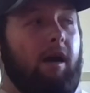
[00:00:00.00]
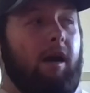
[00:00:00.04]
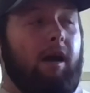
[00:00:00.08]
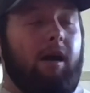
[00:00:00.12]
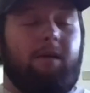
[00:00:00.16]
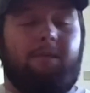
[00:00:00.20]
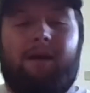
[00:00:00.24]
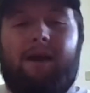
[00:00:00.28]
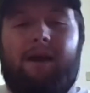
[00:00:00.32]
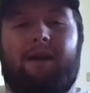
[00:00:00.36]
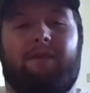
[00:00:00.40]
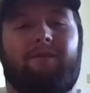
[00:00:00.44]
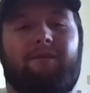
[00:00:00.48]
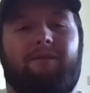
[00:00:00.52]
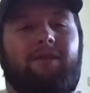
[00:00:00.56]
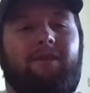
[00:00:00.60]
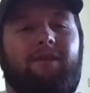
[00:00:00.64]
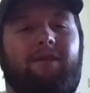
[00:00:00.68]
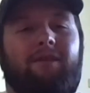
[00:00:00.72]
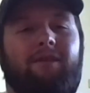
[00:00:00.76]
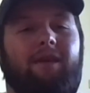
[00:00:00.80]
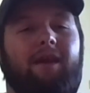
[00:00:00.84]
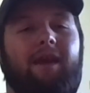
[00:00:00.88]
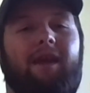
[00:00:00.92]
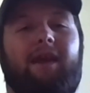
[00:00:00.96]
Um,
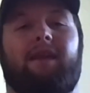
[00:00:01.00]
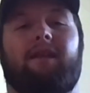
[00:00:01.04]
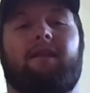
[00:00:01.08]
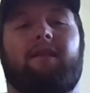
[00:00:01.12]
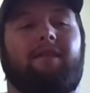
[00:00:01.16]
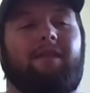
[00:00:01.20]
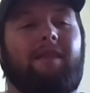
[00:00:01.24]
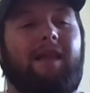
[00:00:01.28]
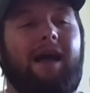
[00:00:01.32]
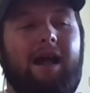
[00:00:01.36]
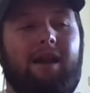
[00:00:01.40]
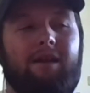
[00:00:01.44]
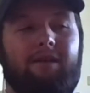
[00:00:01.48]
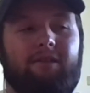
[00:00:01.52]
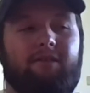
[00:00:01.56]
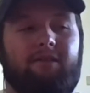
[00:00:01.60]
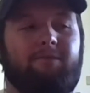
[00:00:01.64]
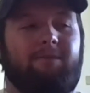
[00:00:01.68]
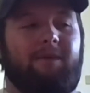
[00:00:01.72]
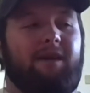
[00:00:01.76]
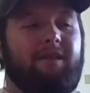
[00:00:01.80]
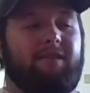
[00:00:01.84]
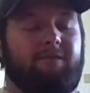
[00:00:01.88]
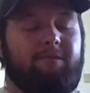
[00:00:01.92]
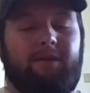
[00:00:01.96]
I've gained a lot of
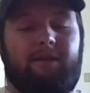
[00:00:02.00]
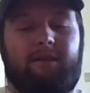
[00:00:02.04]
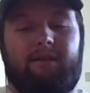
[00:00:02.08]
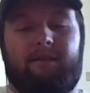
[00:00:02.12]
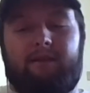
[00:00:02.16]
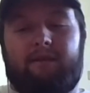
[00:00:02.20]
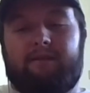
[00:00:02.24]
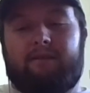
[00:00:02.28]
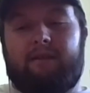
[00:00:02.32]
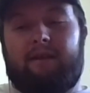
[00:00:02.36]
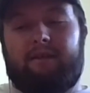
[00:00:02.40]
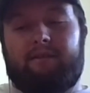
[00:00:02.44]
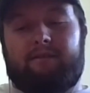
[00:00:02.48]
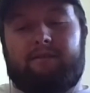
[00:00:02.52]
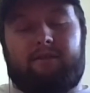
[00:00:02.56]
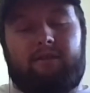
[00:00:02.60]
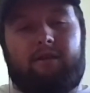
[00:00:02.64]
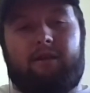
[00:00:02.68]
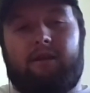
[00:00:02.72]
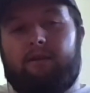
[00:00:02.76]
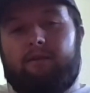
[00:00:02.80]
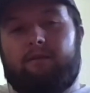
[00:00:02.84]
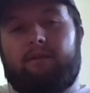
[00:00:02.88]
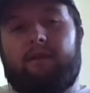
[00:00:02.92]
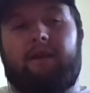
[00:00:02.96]
responsibilities. I
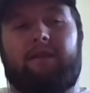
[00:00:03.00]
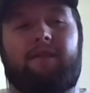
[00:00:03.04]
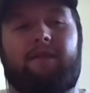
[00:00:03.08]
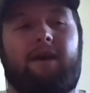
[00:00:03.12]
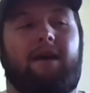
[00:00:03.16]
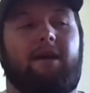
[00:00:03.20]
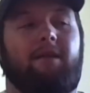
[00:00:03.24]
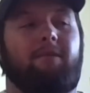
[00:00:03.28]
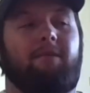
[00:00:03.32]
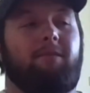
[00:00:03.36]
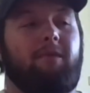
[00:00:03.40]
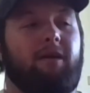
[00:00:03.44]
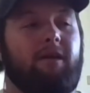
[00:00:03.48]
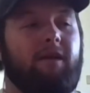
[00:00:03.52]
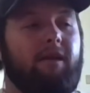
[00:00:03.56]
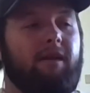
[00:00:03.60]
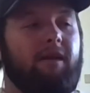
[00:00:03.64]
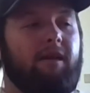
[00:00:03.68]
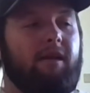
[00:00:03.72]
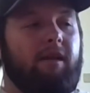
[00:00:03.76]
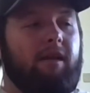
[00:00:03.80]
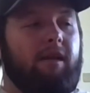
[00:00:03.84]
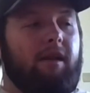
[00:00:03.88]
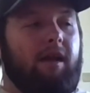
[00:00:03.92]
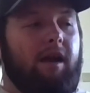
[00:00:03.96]
started out like that, but
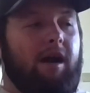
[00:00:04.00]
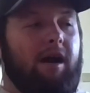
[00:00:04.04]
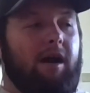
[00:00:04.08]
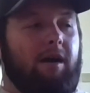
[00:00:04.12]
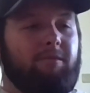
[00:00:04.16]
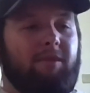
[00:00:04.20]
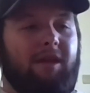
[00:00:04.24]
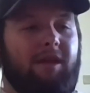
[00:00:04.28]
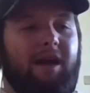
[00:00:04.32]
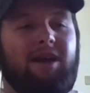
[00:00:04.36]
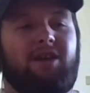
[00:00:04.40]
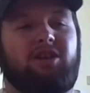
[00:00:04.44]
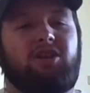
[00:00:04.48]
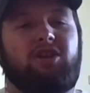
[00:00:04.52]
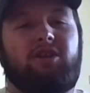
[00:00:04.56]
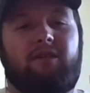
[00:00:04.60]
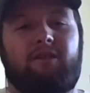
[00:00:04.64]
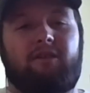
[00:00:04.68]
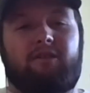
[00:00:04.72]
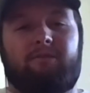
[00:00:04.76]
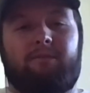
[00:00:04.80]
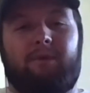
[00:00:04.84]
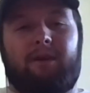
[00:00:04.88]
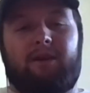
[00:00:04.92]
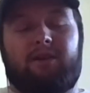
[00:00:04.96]
um, last
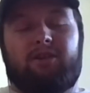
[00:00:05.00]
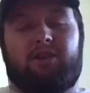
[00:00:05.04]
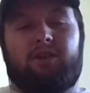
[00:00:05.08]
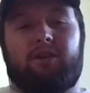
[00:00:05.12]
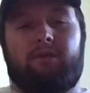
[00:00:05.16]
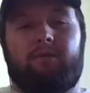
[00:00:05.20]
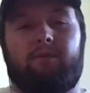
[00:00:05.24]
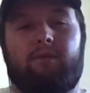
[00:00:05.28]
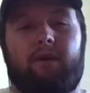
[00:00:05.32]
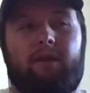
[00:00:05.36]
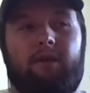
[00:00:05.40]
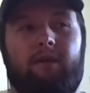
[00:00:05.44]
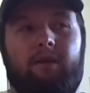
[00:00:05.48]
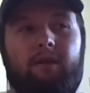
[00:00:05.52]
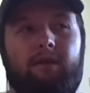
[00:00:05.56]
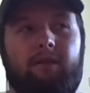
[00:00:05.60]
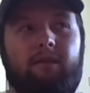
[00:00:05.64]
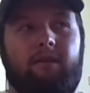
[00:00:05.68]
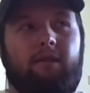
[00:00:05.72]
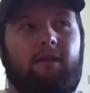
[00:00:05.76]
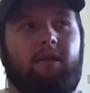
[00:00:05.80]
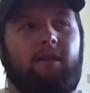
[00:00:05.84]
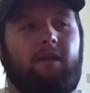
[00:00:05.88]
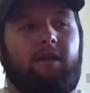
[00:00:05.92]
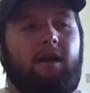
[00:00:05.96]
year, especially
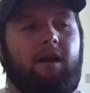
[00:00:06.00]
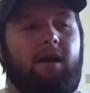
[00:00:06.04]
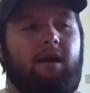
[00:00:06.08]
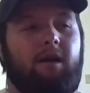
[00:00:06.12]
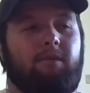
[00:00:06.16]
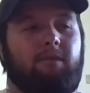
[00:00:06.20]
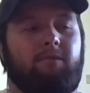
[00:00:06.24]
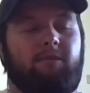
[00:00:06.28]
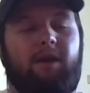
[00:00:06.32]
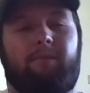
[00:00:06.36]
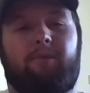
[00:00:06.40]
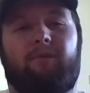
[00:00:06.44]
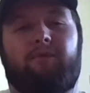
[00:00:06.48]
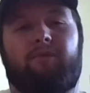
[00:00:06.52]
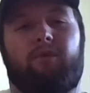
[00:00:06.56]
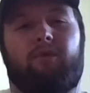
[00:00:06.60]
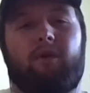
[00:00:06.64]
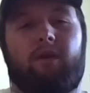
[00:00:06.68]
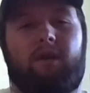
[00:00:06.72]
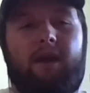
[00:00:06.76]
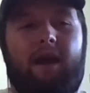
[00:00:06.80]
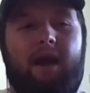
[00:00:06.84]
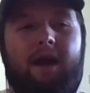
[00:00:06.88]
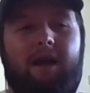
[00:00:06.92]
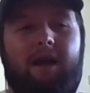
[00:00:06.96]
when um, right before